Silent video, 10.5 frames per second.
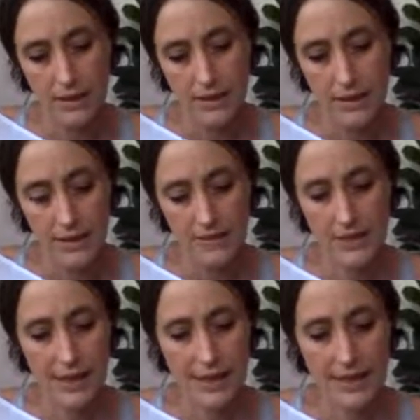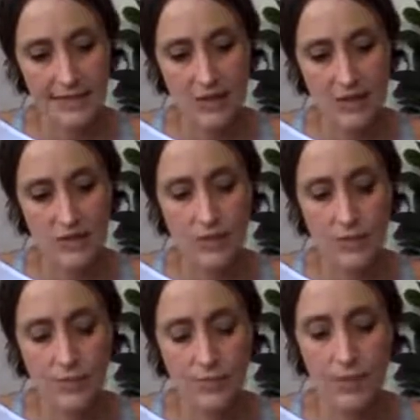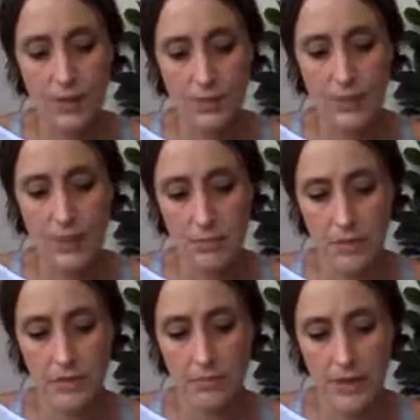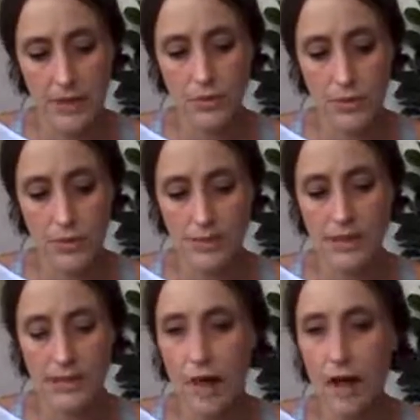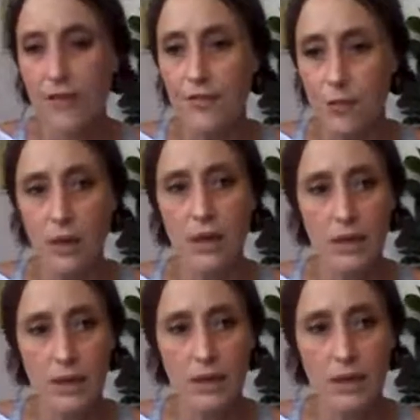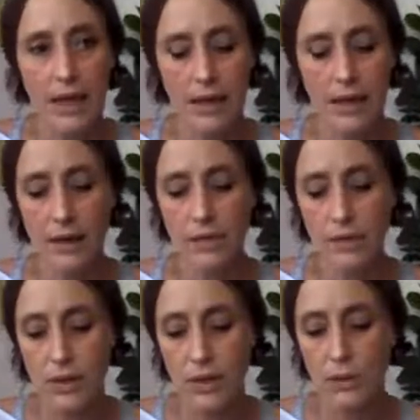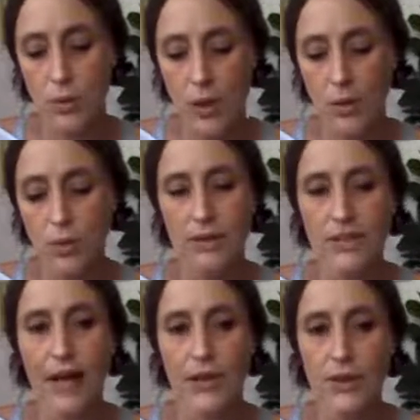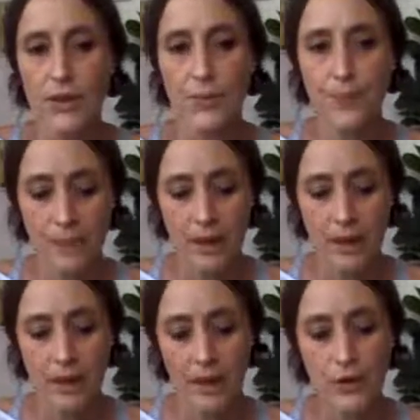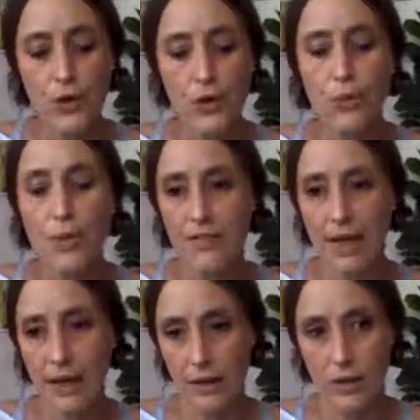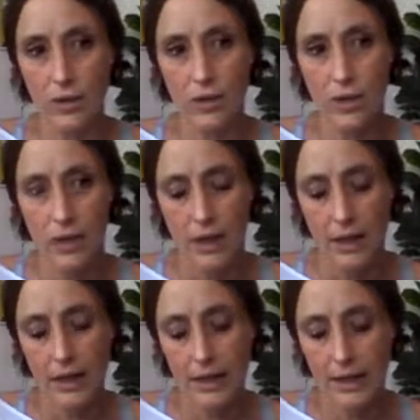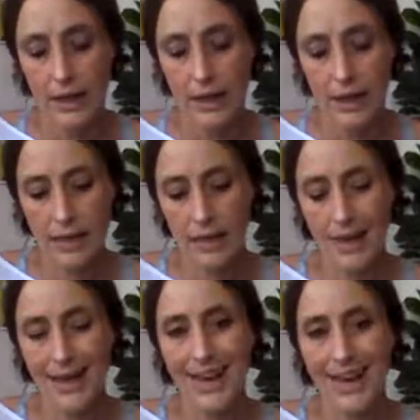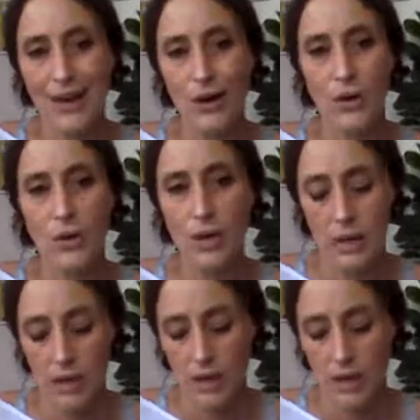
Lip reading: I feel like it's just a really big movement towards self-worth and really what we value and who we value. And again, how